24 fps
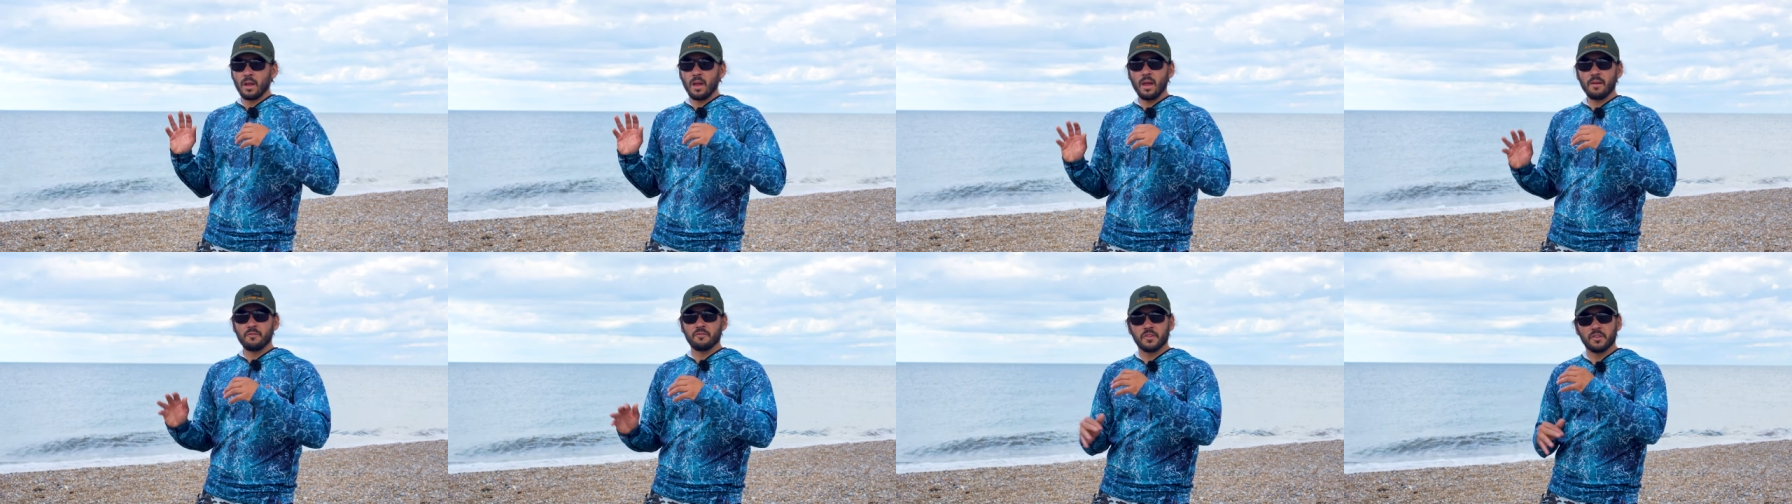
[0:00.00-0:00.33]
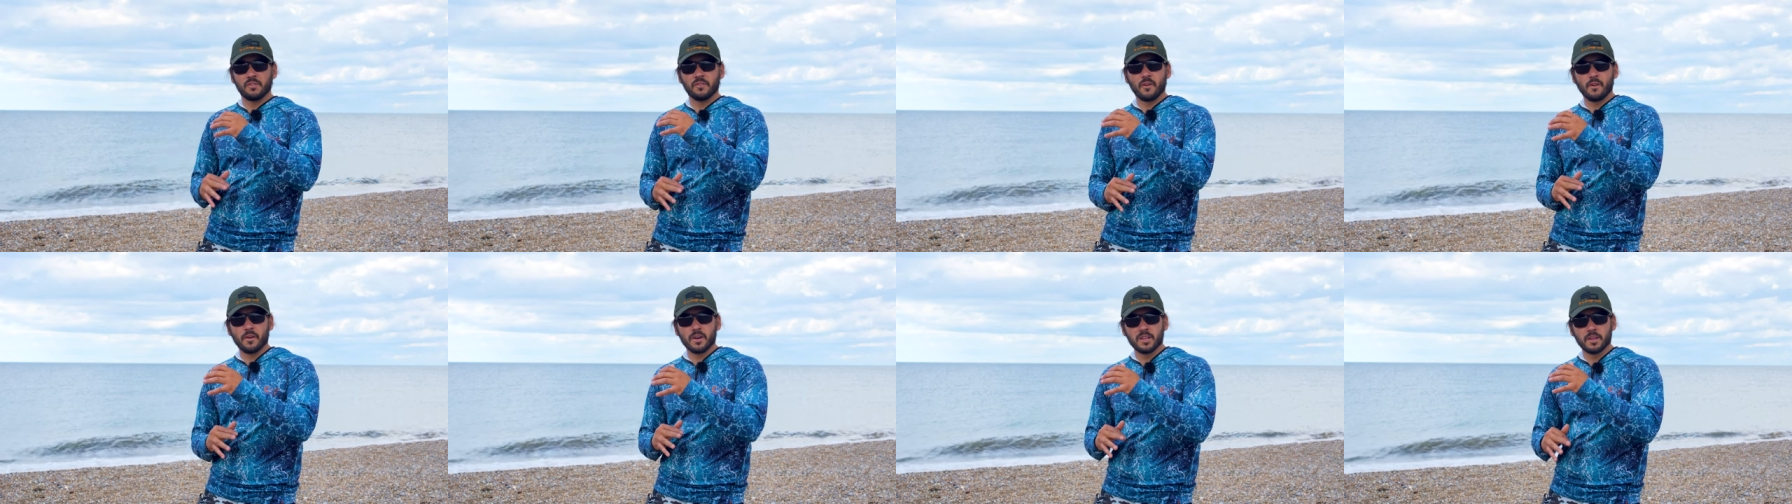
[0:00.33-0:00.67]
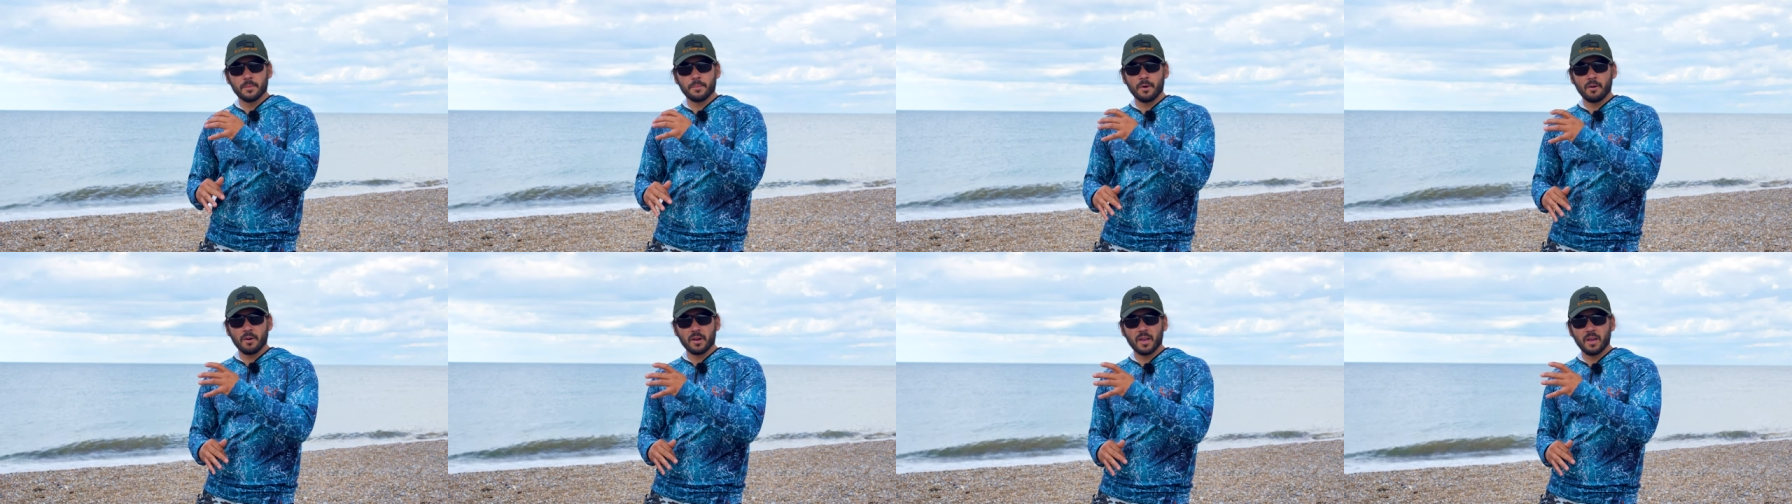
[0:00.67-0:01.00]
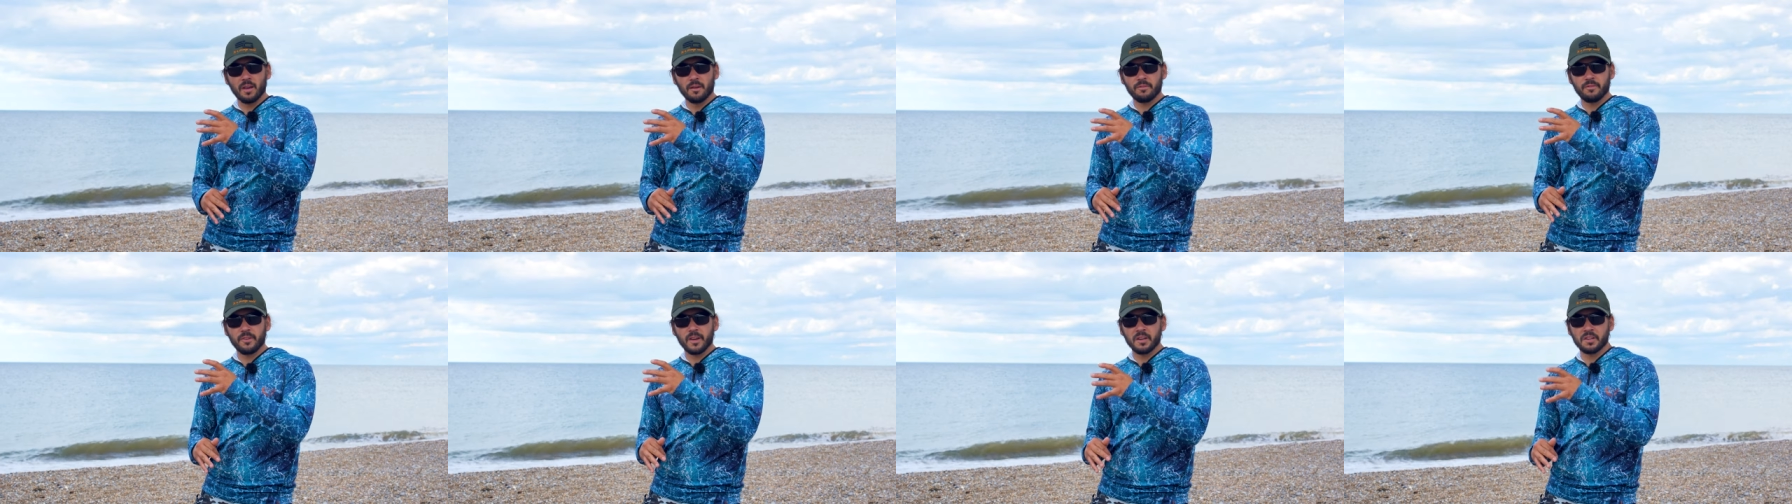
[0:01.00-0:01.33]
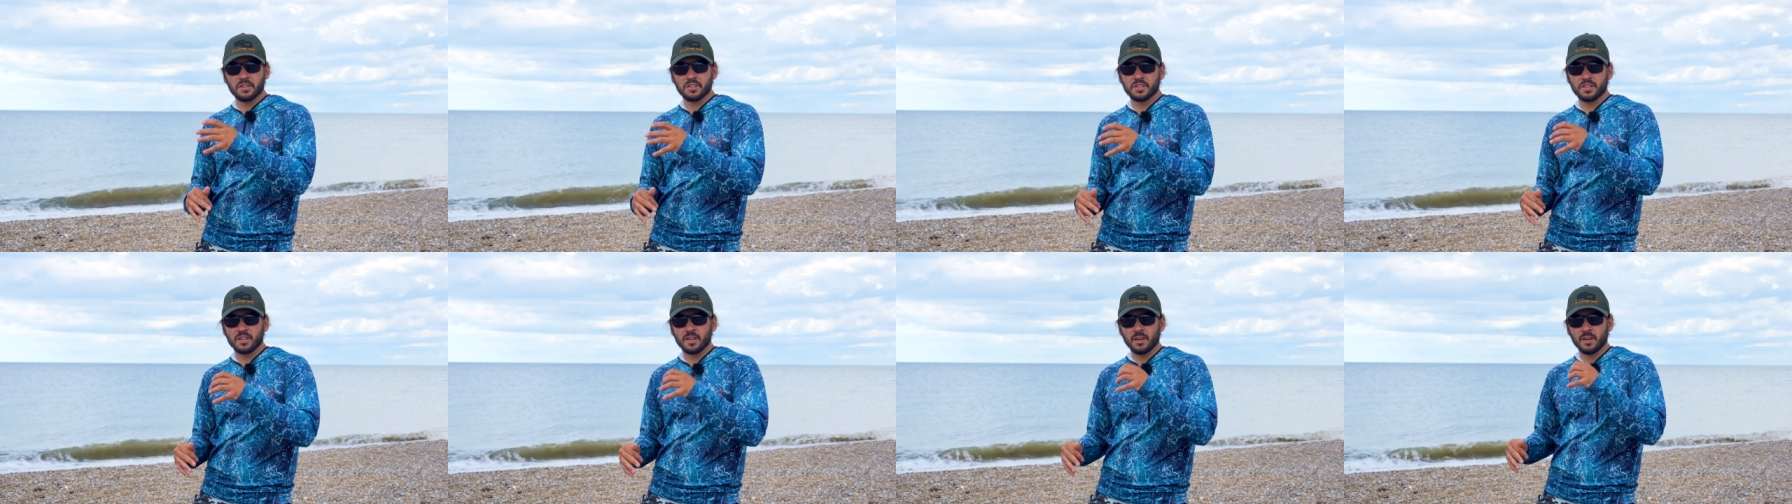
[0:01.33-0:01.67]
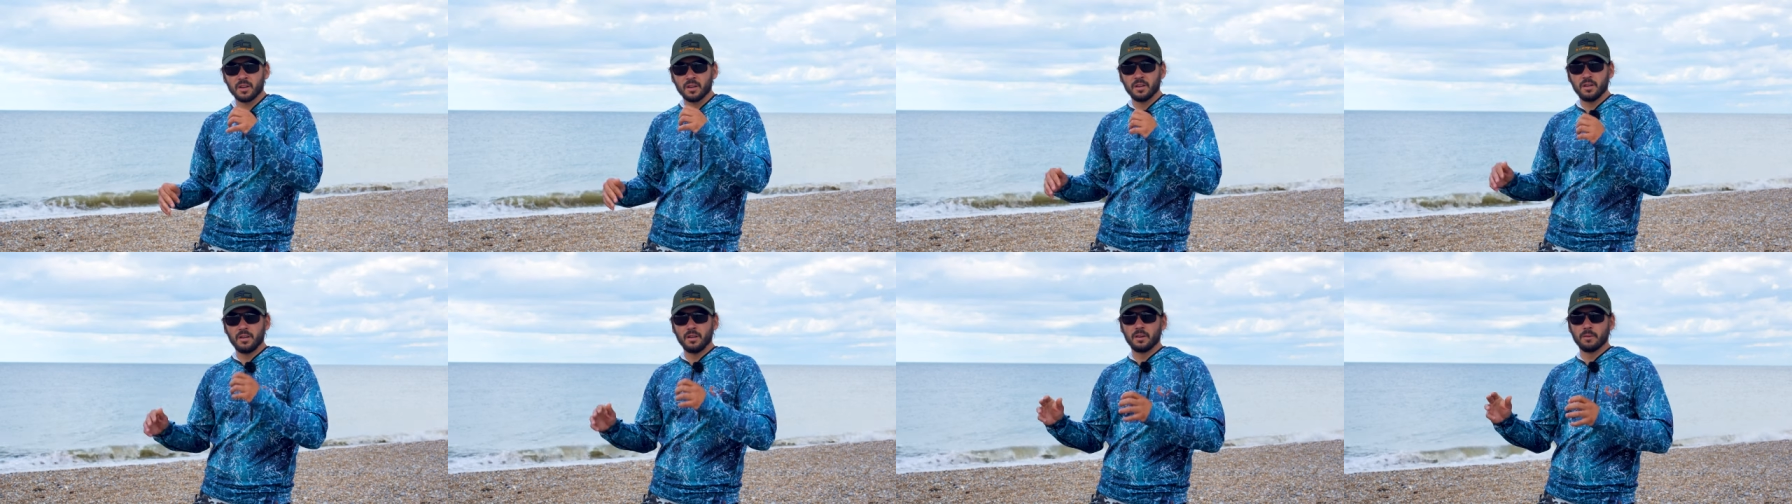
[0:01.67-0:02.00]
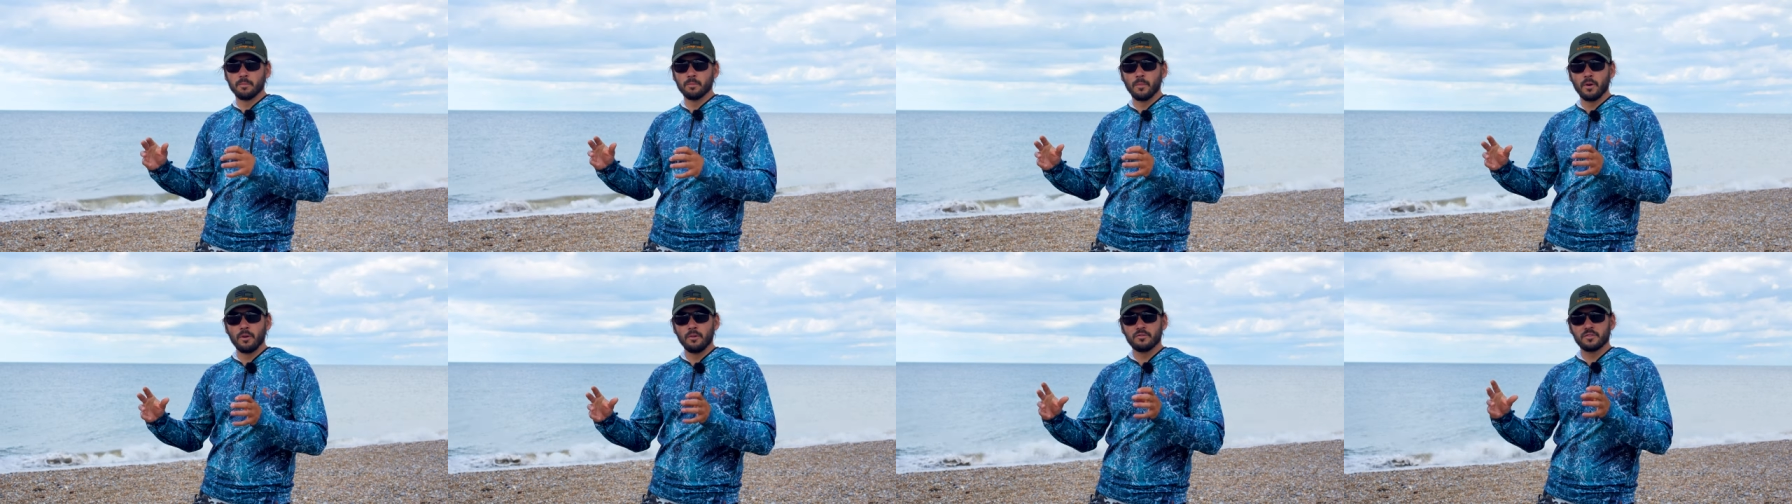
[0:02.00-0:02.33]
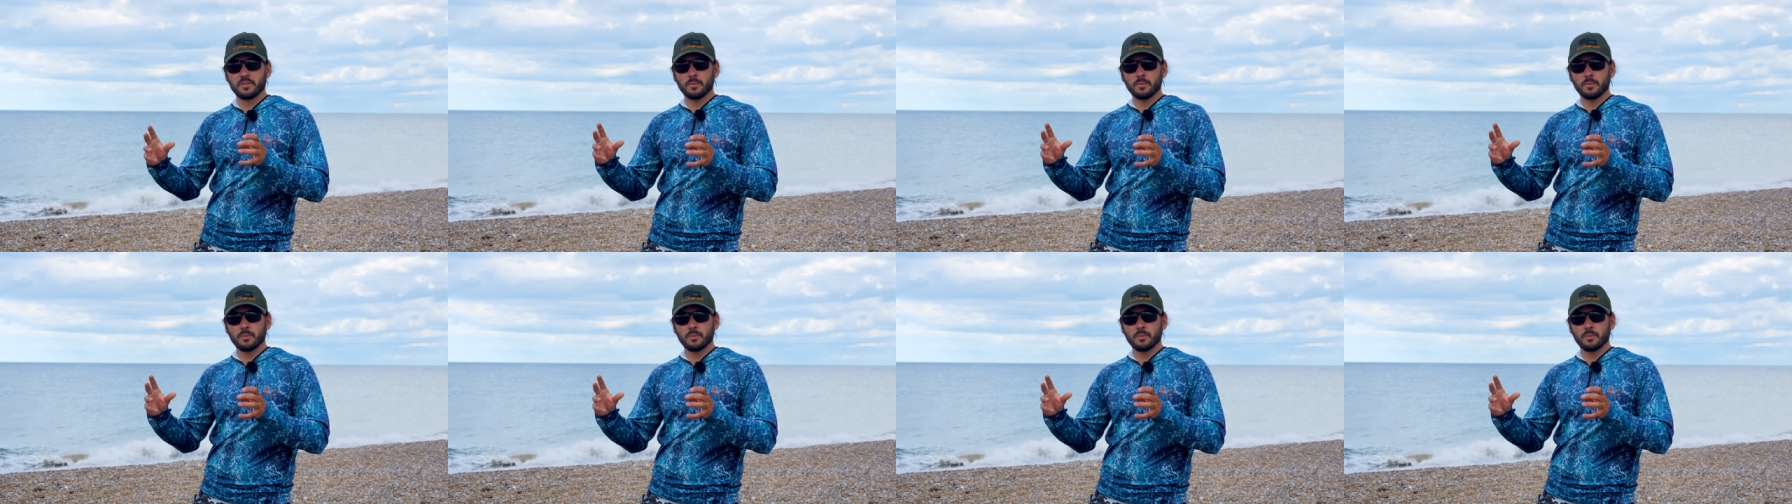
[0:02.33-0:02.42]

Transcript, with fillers: If you find a pocket of fish, you can move